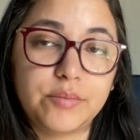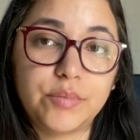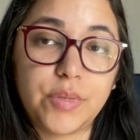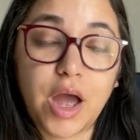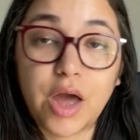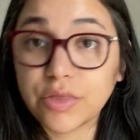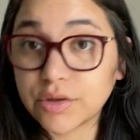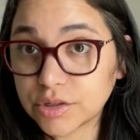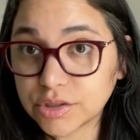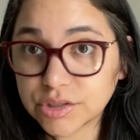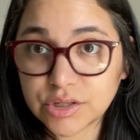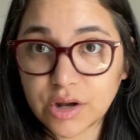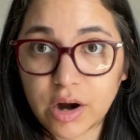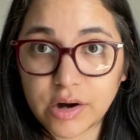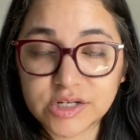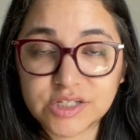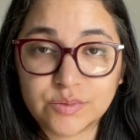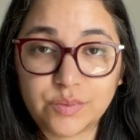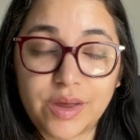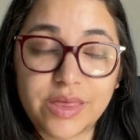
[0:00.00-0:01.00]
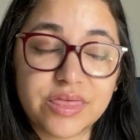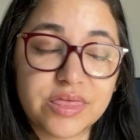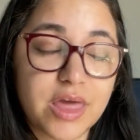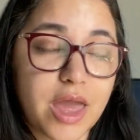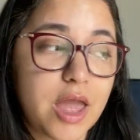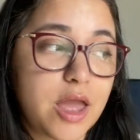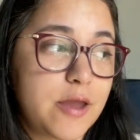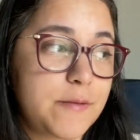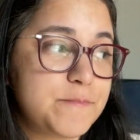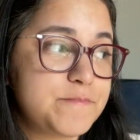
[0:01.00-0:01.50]
other socks with
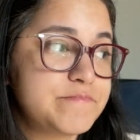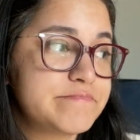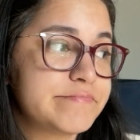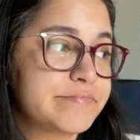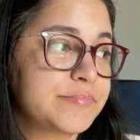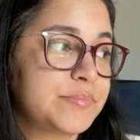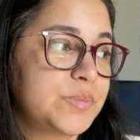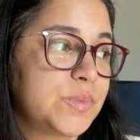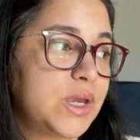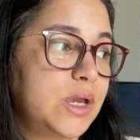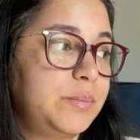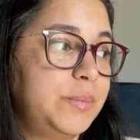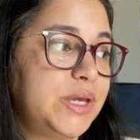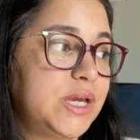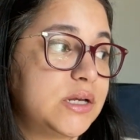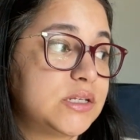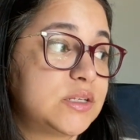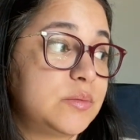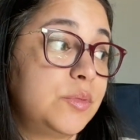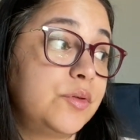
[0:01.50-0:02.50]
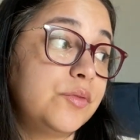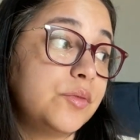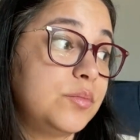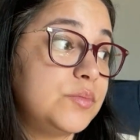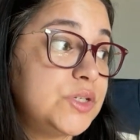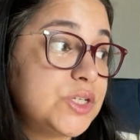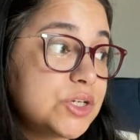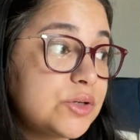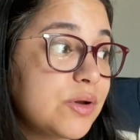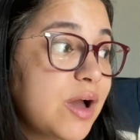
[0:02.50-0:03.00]
them, because some of
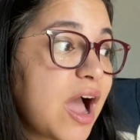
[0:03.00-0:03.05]
them do